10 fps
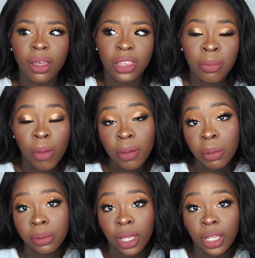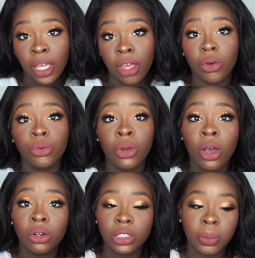They might be planning it. Who
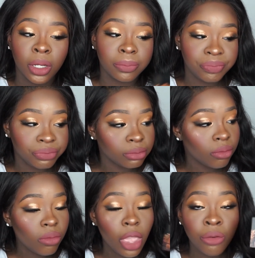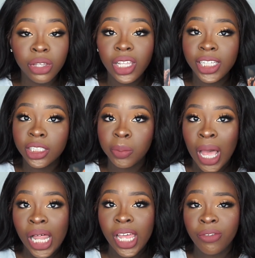knows? But I really like this palette.